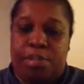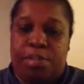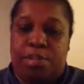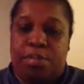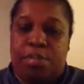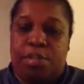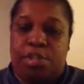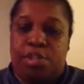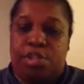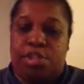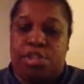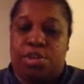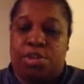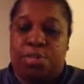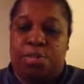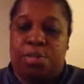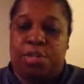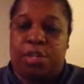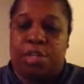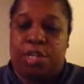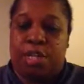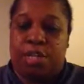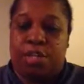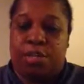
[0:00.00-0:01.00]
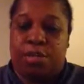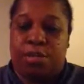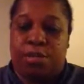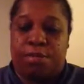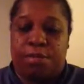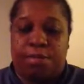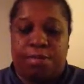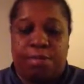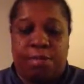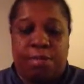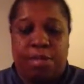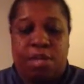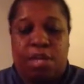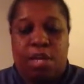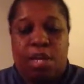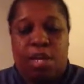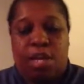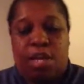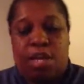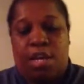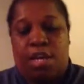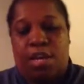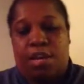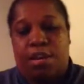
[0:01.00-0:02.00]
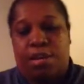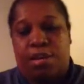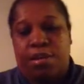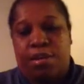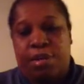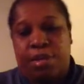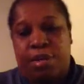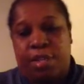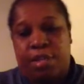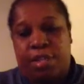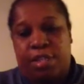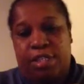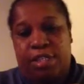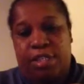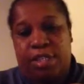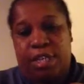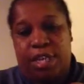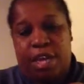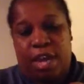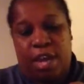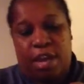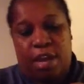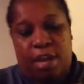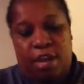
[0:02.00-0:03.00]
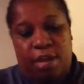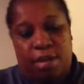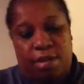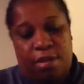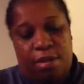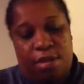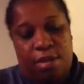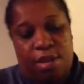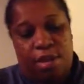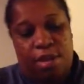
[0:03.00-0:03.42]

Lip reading: which is your protector, and here is a dial.